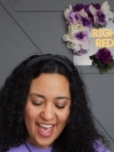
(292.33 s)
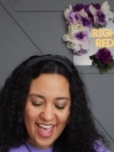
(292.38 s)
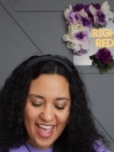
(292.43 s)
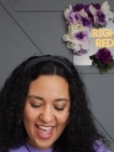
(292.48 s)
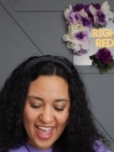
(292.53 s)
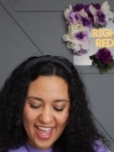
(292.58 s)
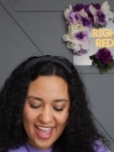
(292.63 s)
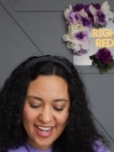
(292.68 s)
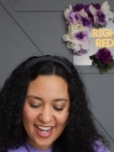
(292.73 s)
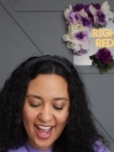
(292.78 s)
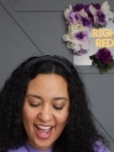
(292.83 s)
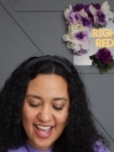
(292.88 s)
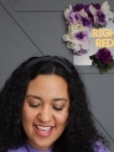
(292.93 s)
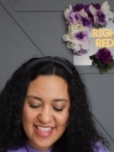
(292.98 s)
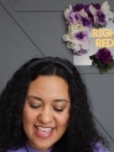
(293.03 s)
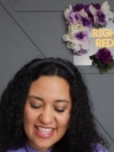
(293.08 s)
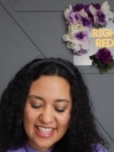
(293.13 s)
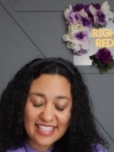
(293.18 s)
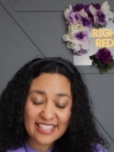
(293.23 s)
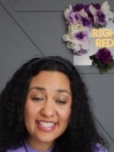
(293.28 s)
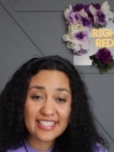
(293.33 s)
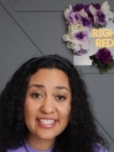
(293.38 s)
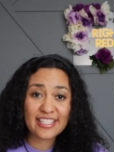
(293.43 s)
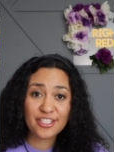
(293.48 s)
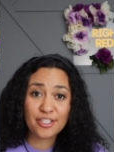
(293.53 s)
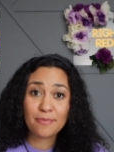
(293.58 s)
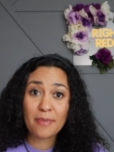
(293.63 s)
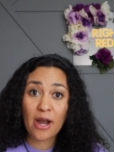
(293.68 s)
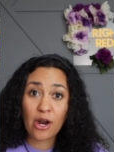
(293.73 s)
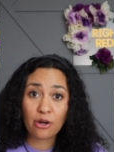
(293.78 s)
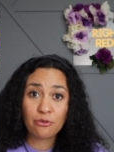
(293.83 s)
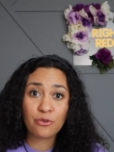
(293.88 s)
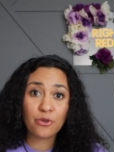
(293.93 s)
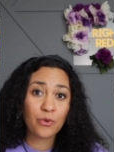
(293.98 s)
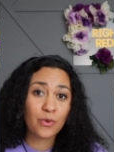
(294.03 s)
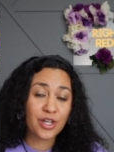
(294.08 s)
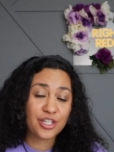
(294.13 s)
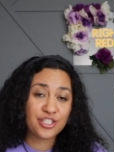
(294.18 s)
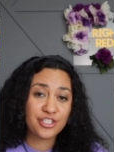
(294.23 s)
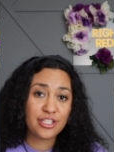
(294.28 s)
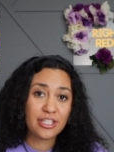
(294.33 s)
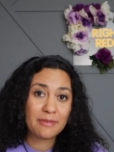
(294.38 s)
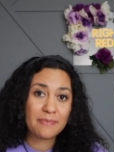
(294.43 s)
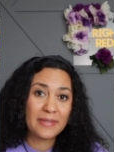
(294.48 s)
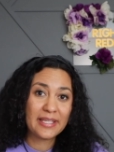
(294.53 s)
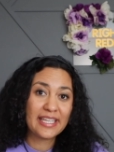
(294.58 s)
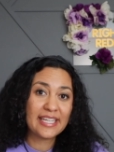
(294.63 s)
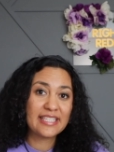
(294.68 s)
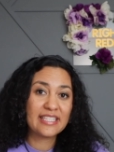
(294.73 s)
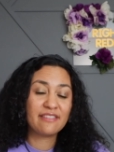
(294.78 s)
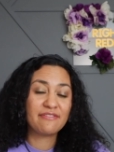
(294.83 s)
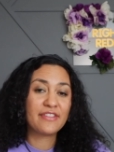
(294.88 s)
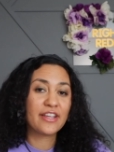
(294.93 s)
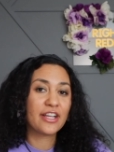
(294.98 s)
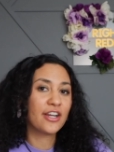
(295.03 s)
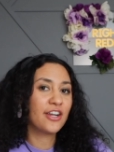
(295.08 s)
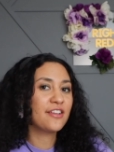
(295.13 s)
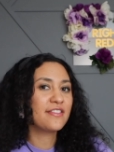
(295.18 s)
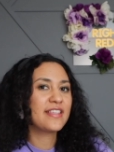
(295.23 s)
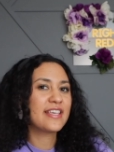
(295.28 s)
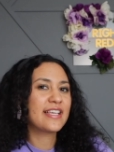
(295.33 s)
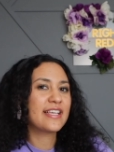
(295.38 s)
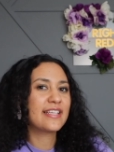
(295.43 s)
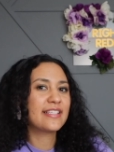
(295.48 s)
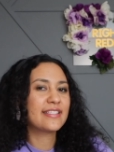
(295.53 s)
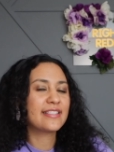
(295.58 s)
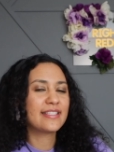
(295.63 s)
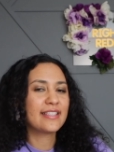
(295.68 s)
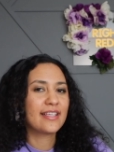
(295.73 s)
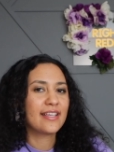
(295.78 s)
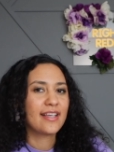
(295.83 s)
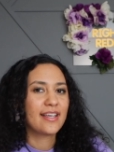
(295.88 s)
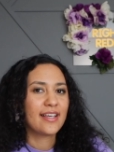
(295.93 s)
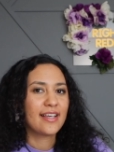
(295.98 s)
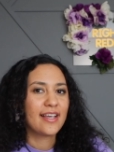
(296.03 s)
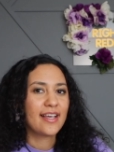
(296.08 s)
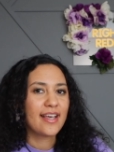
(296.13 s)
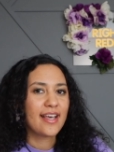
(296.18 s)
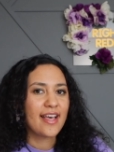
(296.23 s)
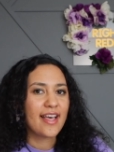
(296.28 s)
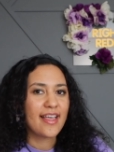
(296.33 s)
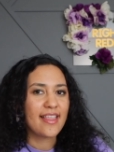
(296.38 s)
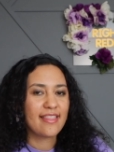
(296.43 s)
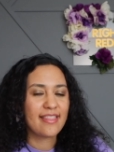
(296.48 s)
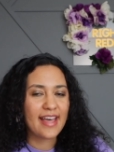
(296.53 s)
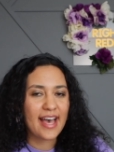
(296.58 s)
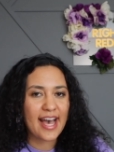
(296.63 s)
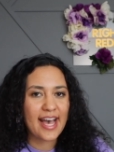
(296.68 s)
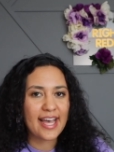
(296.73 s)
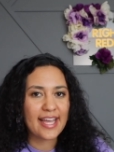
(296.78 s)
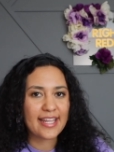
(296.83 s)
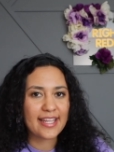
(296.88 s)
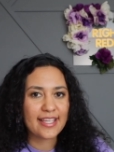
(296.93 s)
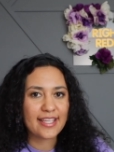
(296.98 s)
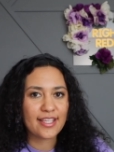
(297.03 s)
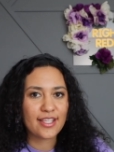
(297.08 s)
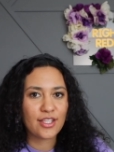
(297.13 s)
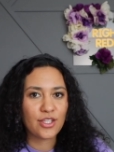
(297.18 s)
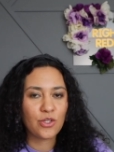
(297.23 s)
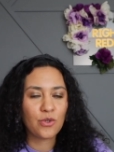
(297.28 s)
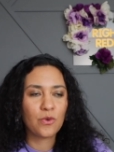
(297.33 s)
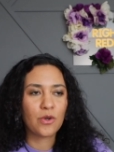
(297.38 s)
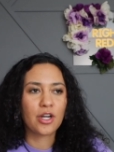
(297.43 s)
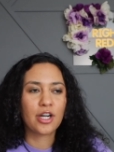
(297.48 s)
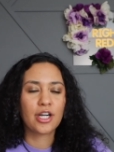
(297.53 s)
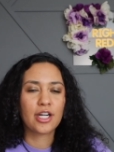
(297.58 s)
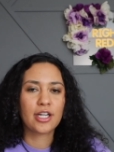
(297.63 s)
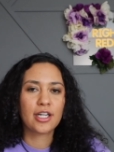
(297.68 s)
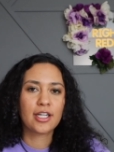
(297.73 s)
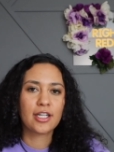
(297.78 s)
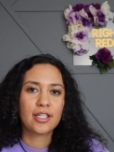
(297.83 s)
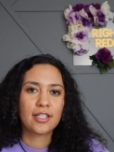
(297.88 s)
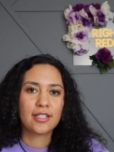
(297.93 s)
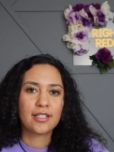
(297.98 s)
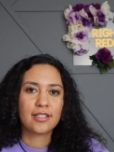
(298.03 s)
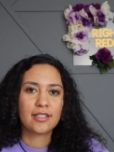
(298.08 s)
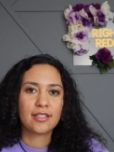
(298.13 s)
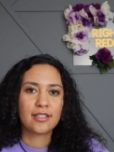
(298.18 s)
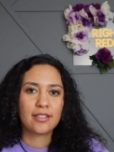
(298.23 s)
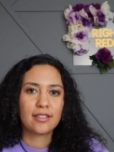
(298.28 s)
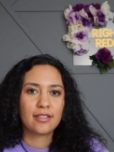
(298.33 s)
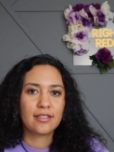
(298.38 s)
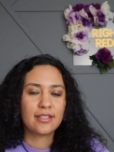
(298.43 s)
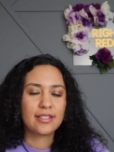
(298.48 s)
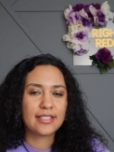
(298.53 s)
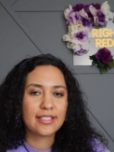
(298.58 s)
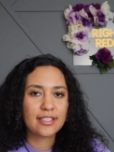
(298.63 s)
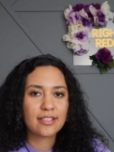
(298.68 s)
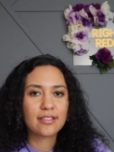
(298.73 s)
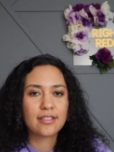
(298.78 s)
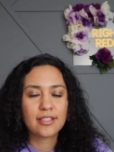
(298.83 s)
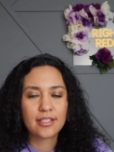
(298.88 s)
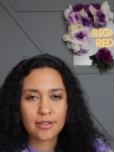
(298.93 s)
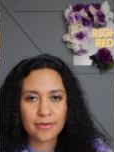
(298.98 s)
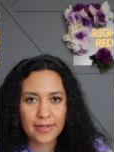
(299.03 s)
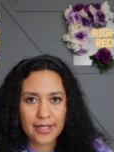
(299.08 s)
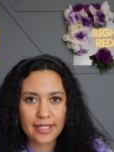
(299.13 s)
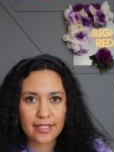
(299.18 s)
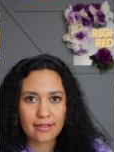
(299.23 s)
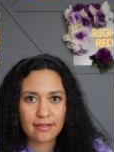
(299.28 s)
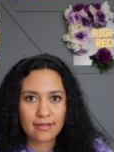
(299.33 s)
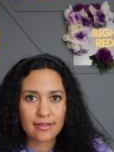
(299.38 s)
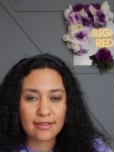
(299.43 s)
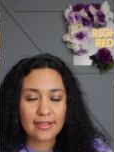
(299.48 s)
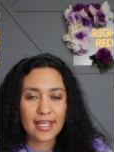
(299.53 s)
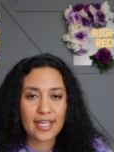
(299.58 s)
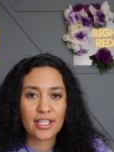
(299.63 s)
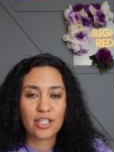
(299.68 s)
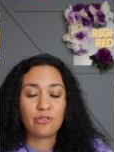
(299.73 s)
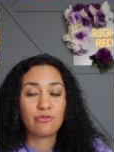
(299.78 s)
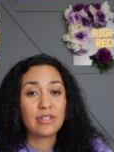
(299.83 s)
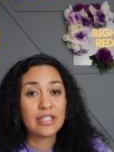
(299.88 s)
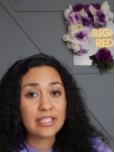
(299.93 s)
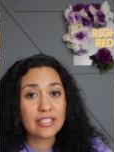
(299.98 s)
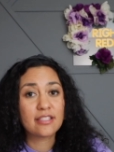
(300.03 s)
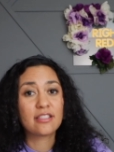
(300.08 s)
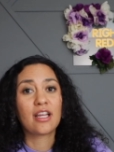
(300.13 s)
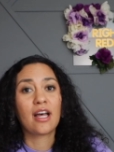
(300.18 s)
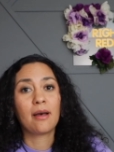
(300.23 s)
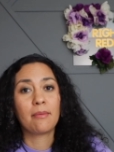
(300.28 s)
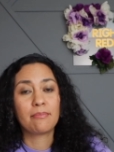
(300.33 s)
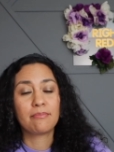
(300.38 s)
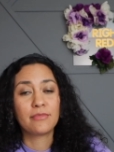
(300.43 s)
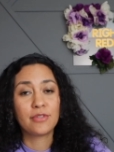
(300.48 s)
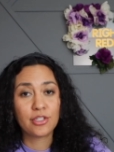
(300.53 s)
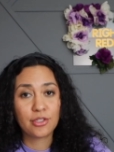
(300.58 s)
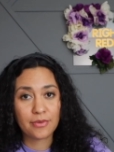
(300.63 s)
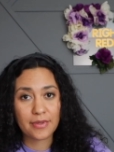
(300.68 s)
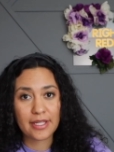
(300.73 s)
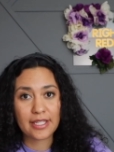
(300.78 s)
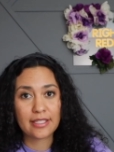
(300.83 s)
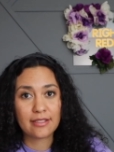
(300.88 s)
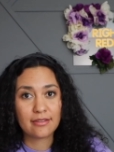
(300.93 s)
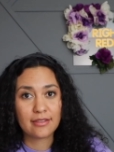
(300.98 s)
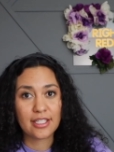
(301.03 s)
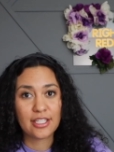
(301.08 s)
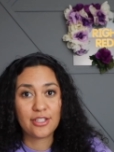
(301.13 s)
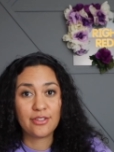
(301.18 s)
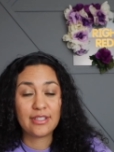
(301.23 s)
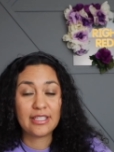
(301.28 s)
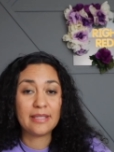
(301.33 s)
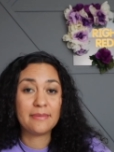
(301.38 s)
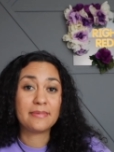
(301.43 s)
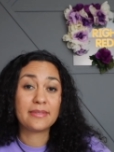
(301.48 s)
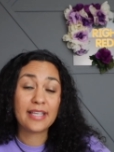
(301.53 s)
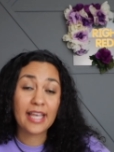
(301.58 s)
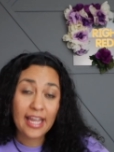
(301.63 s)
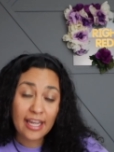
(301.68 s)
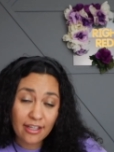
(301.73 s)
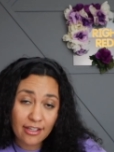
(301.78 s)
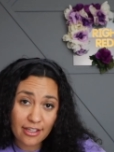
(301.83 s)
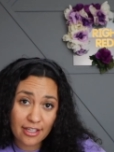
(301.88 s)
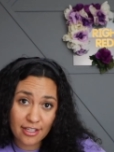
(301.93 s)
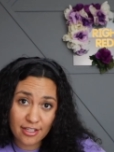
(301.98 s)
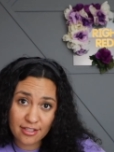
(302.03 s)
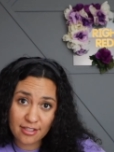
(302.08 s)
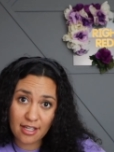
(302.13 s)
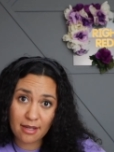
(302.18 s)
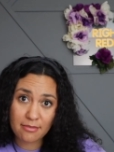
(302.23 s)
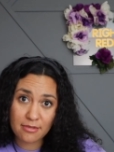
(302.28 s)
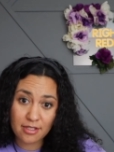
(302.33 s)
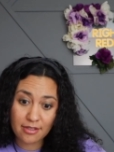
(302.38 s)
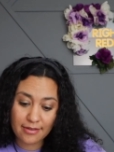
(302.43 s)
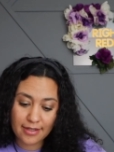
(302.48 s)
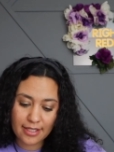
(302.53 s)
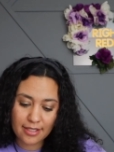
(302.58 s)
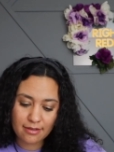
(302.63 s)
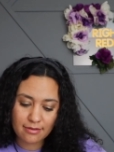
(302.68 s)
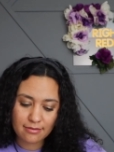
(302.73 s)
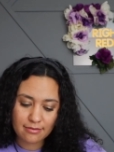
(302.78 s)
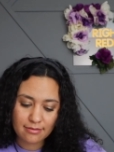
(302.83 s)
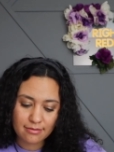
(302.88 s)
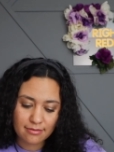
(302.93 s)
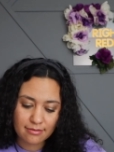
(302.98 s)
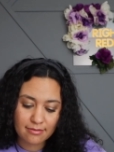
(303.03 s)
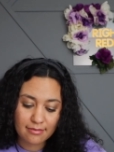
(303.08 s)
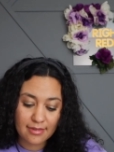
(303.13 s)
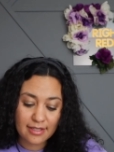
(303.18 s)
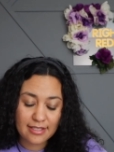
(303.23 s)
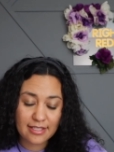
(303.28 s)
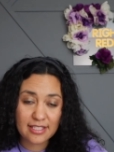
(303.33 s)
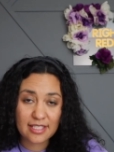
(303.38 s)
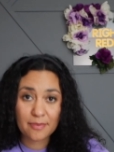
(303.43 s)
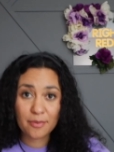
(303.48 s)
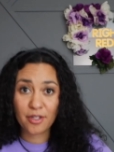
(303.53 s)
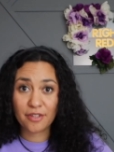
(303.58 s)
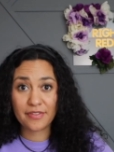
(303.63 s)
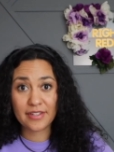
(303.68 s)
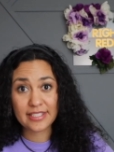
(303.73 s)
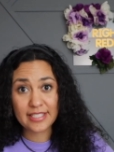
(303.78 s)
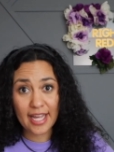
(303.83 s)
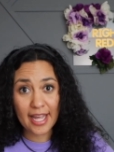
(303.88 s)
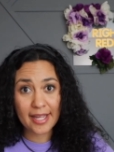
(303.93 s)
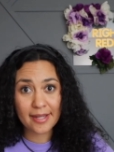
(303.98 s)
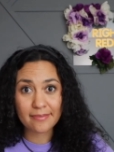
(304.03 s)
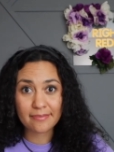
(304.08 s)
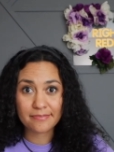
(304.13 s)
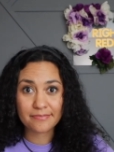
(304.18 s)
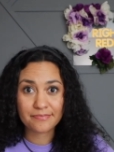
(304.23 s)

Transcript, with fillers: And I think this is such a powerful question because if there are things that you are still doing that you need to stop doing and you keep saying you need to stop doing, this is a perfect time